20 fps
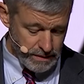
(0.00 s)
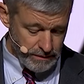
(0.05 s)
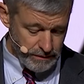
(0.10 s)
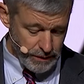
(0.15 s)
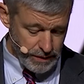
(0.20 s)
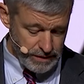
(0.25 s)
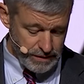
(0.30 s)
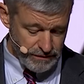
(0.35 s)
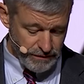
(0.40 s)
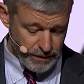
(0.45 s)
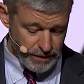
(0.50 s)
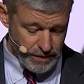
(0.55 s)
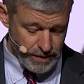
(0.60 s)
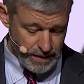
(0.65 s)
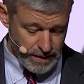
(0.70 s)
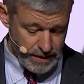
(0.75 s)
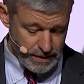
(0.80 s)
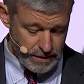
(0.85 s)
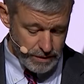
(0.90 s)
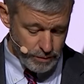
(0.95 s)
For it is for
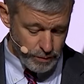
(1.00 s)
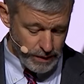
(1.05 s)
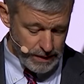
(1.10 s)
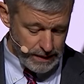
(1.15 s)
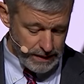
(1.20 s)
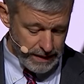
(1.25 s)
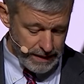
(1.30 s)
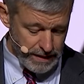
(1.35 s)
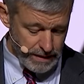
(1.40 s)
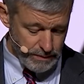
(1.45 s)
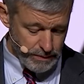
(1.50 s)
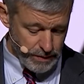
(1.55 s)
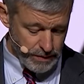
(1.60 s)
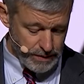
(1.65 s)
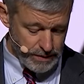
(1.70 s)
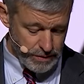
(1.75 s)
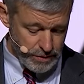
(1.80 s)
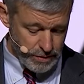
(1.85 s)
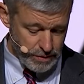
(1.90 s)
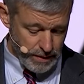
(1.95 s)
this we labor
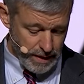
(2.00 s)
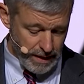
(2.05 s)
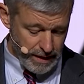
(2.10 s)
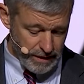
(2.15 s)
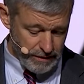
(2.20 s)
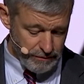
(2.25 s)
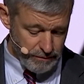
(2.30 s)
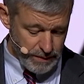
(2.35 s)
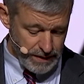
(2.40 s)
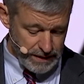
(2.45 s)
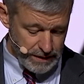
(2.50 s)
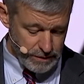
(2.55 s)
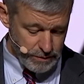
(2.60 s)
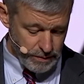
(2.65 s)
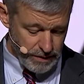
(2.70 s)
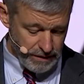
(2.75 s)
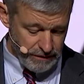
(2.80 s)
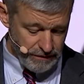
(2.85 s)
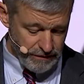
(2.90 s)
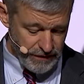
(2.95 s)
and strive, because
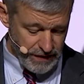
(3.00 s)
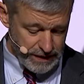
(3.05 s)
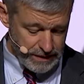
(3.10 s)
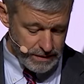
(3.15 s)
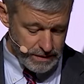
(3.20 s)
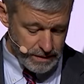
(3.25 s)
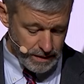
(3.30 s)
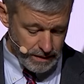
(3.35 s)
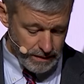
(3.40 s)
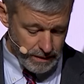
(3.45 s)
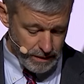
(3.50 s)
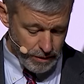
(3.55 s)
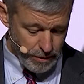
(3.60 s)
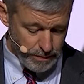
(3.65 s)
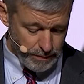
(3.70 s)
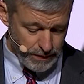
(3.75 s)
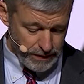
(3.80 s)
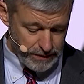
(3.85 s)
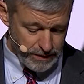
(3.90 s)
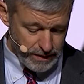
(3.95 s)
we have fixed our
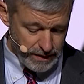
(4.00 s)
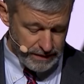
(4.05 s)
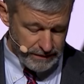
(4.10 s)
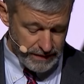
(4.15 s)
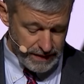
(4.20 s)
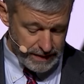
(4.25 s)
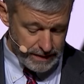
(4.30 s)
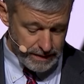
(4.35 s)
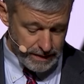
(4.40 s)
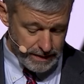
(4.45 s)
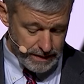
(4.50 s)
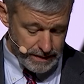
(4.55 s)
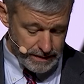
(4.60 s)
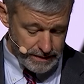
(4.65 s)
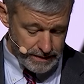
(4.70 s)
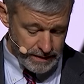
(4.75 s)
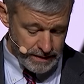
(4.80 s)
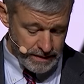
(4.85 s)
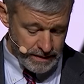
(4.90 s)
hope on the living God,